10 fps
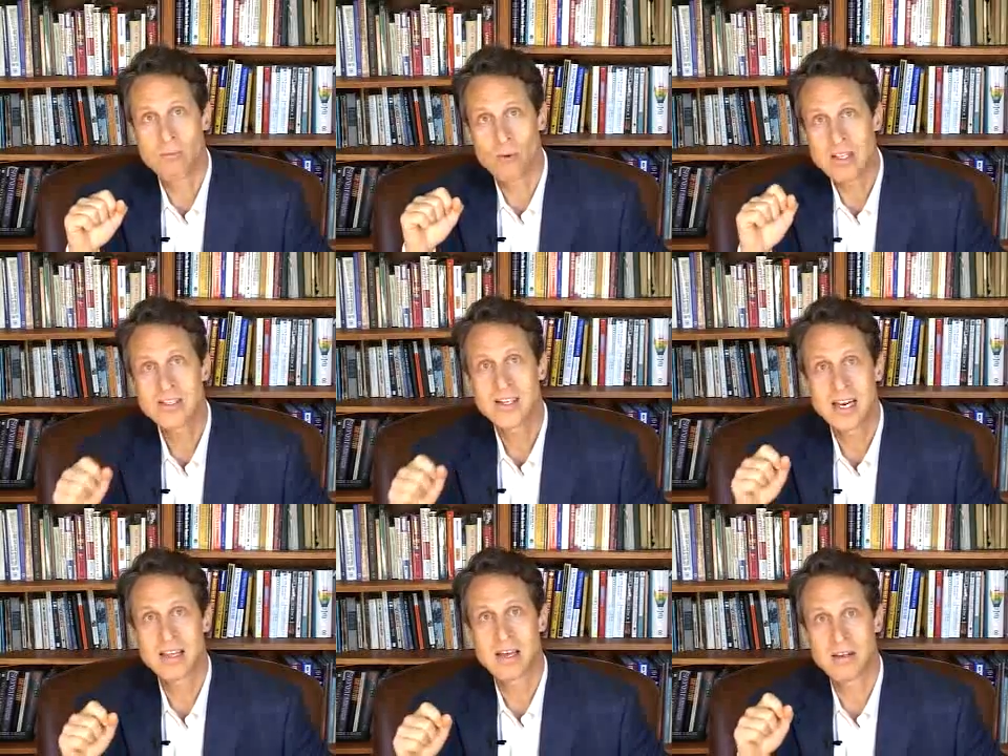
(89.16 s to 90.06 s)
one
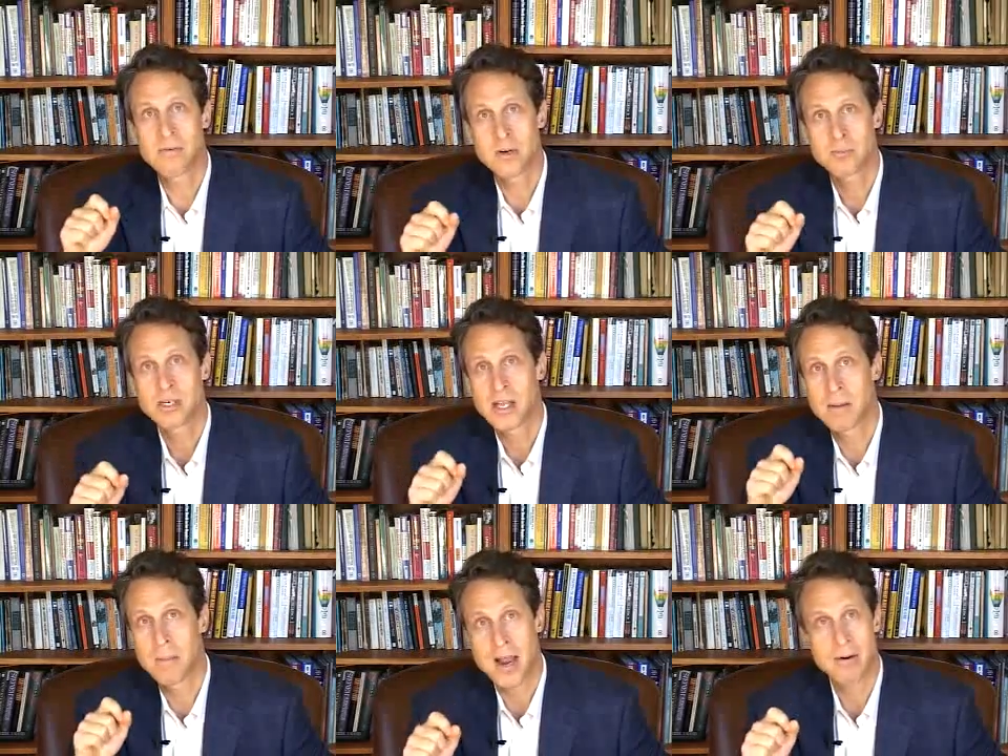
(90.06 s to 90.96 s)
study that focused
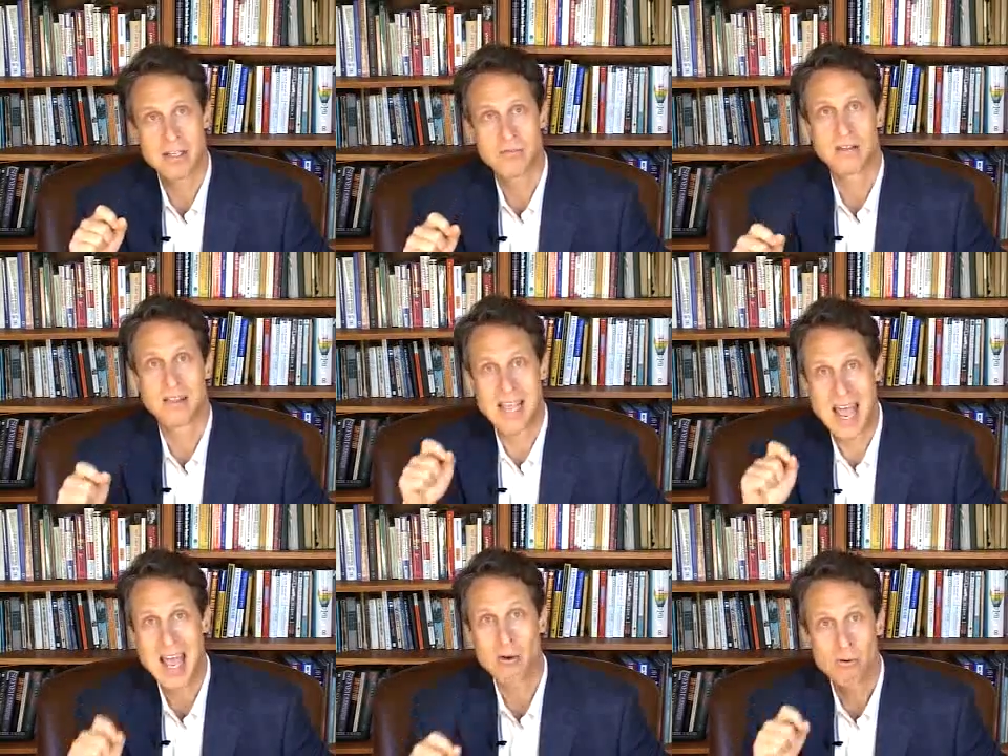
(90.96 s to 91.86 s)
particularly on migraines found that the
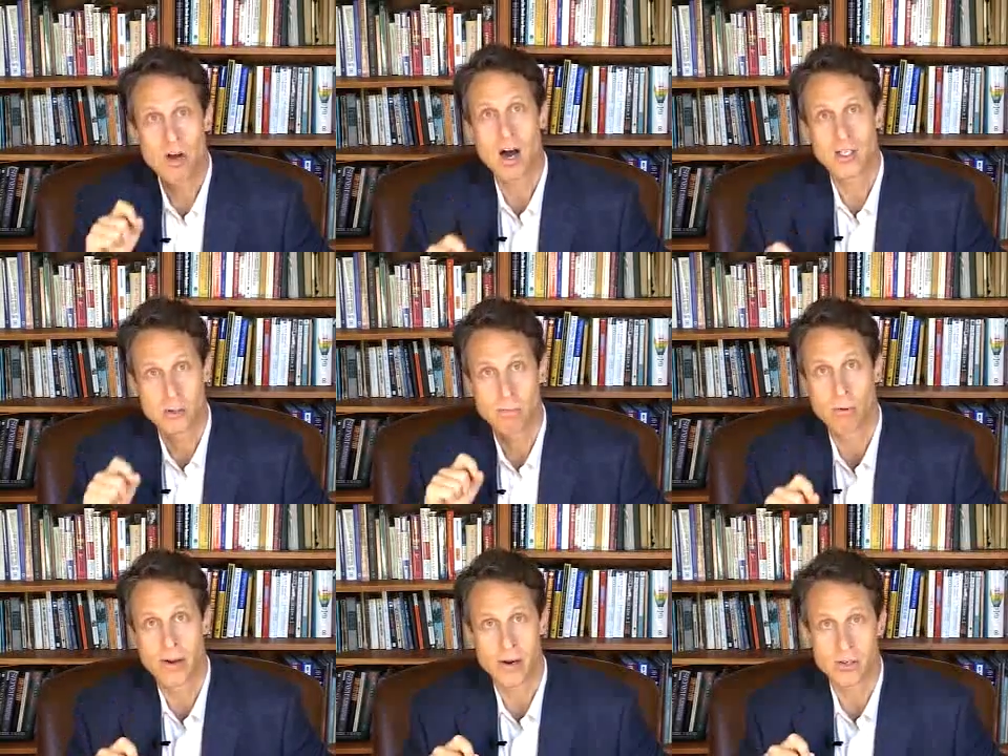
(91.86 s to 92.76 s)
annual cost to
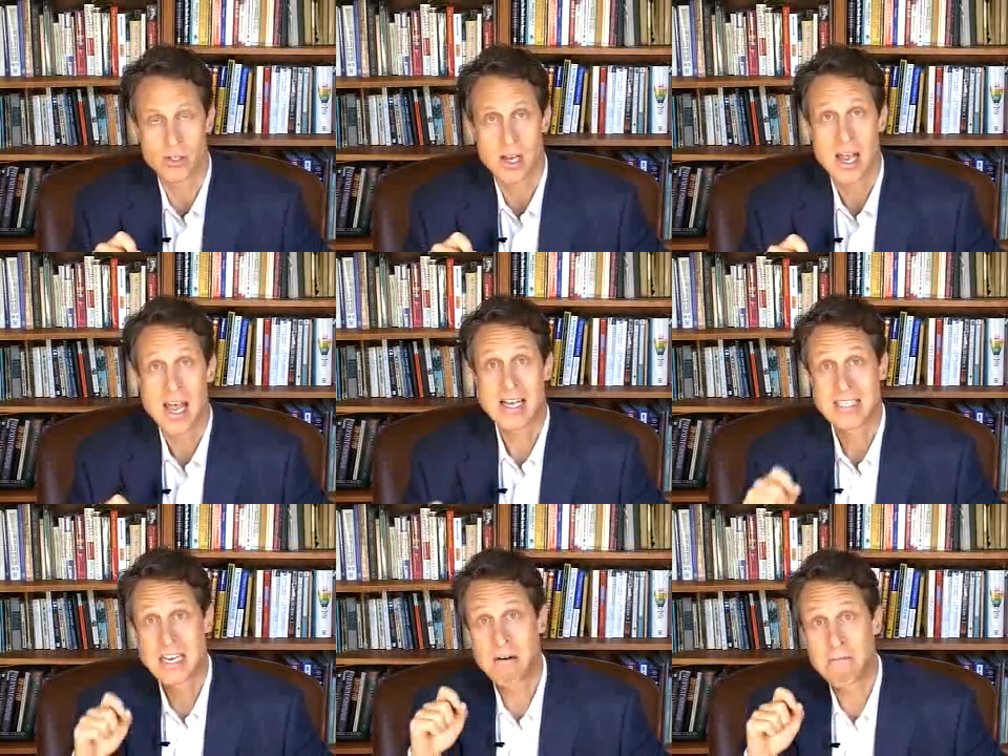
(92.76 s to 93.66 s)
employers
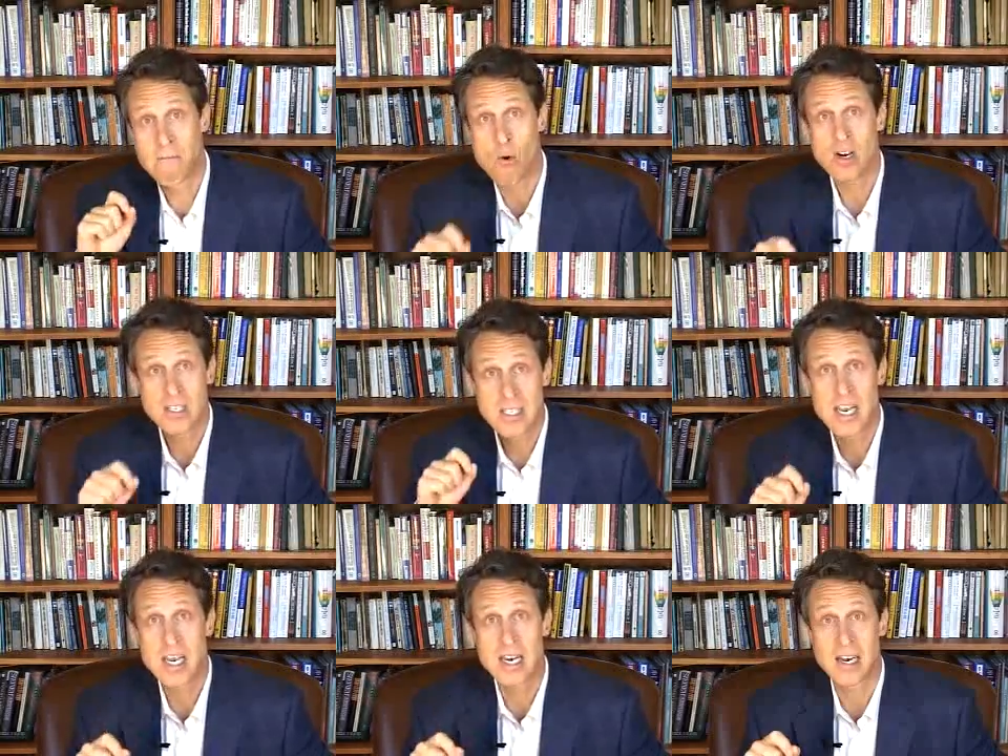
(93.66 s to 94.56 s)
exceeded
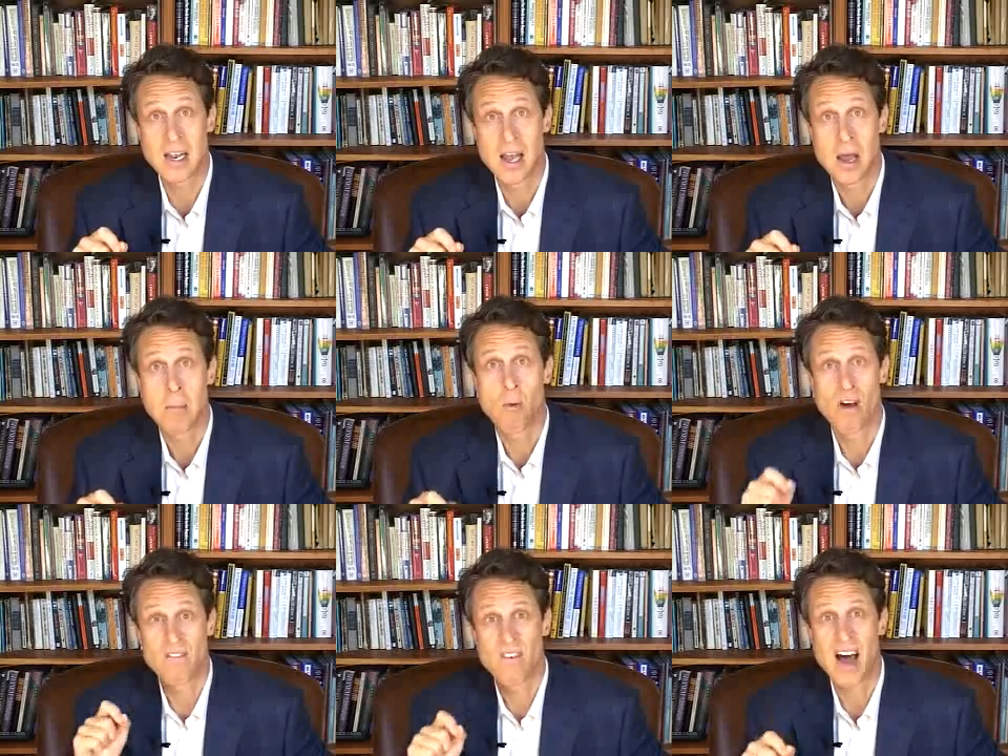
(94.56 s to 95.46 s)

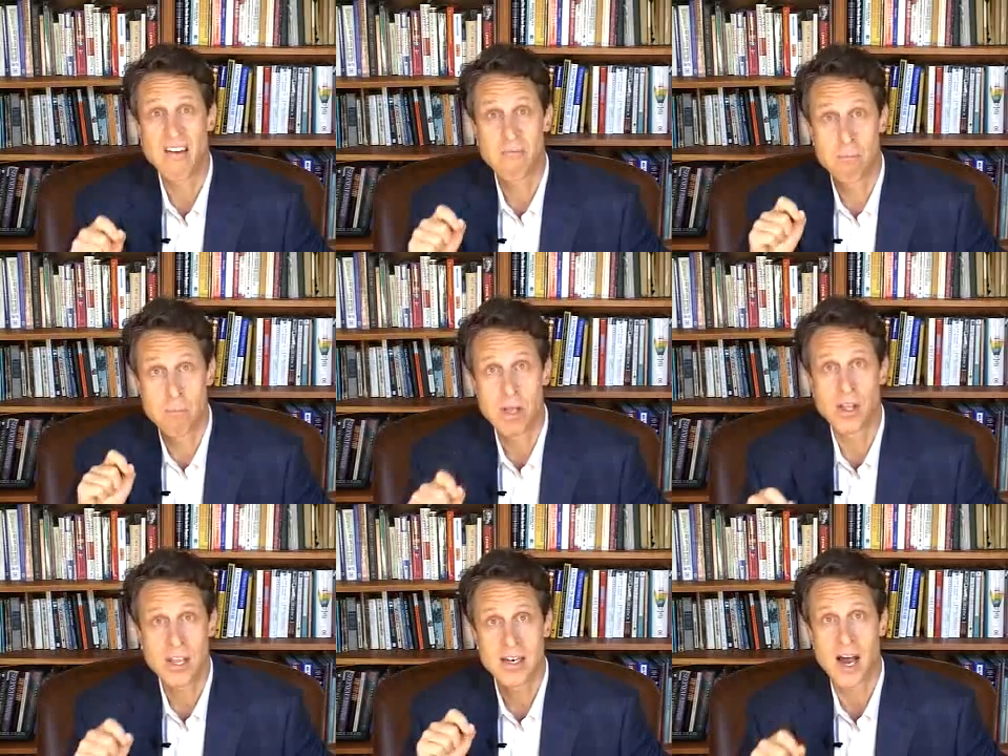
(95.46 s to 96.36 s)
$14.5
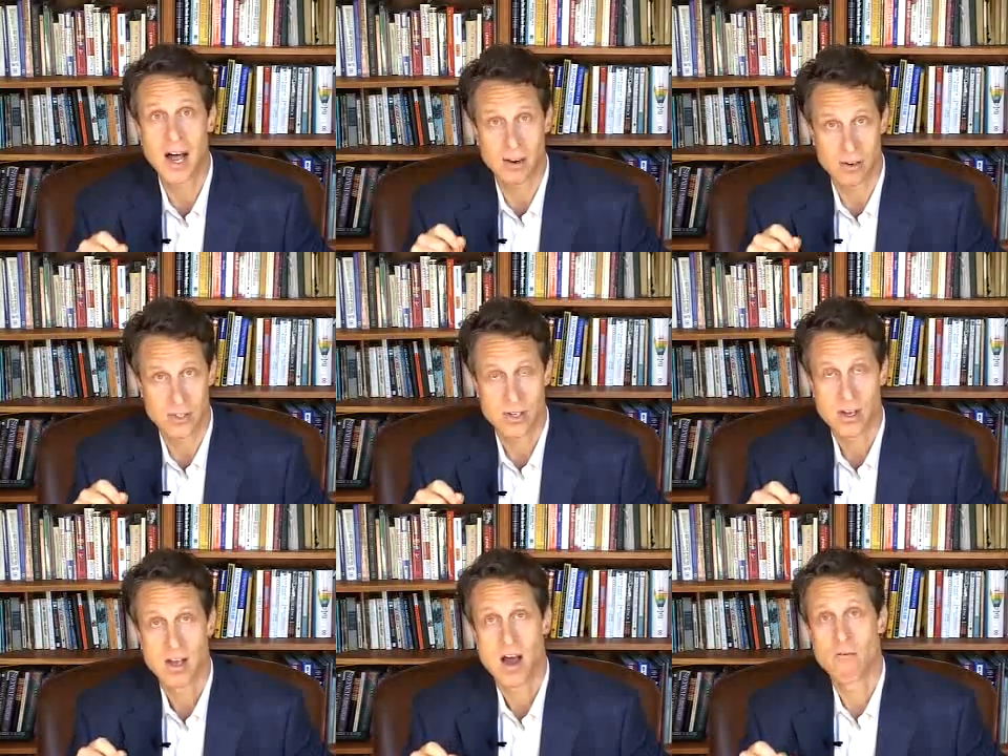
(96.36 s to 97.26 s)
billion,
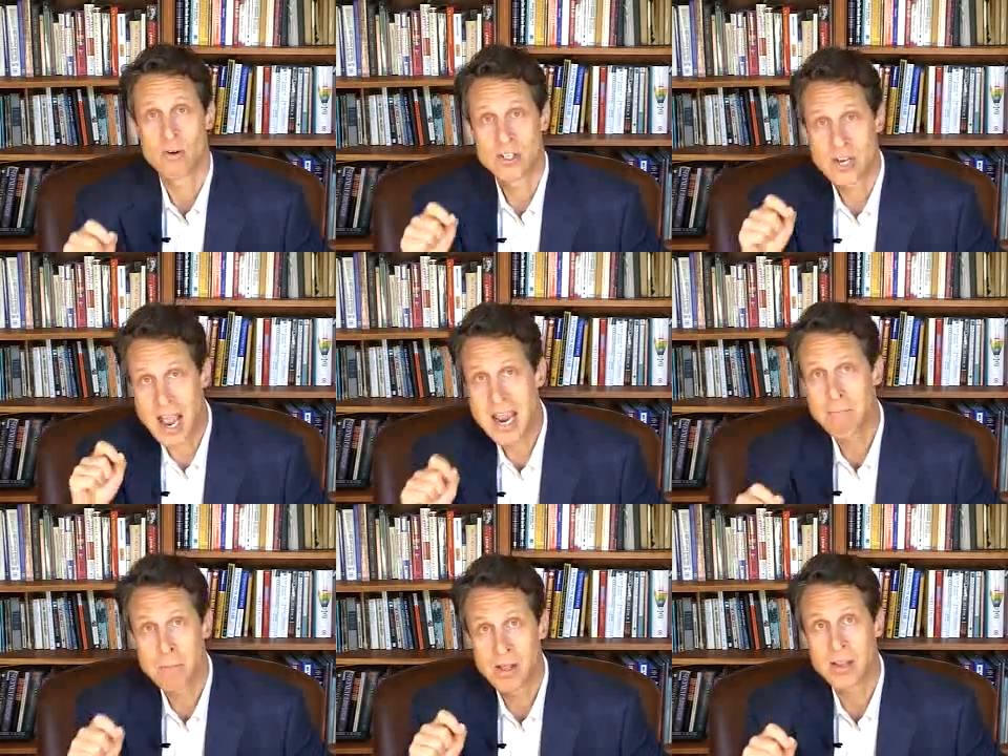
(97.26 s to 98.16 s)
of which
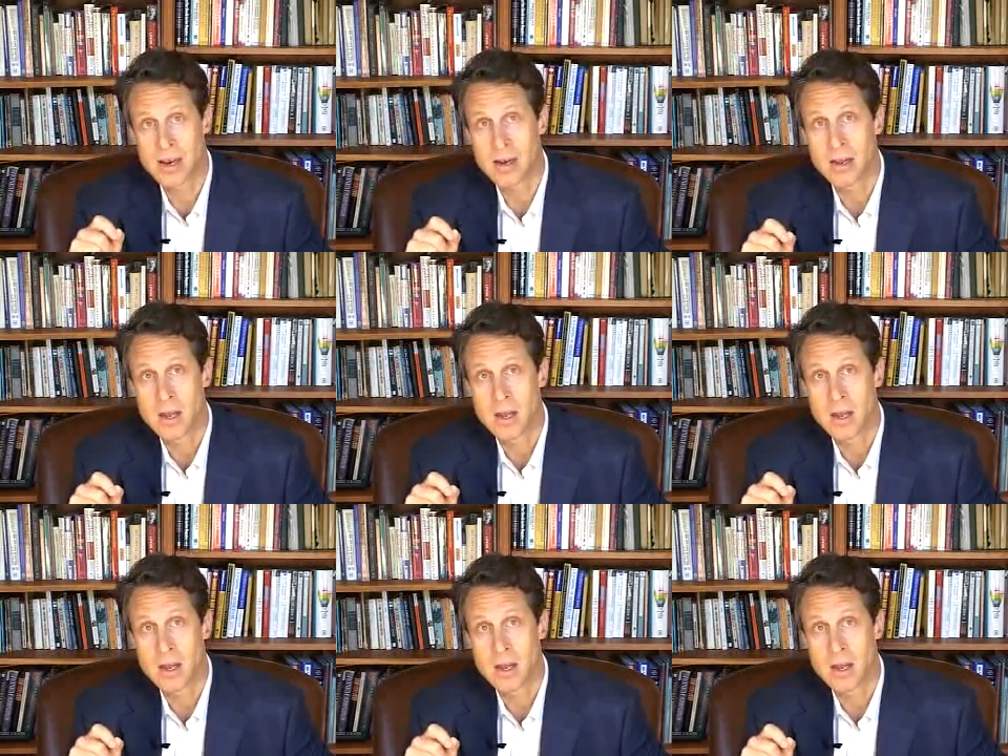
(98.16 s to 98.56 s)
$8 billion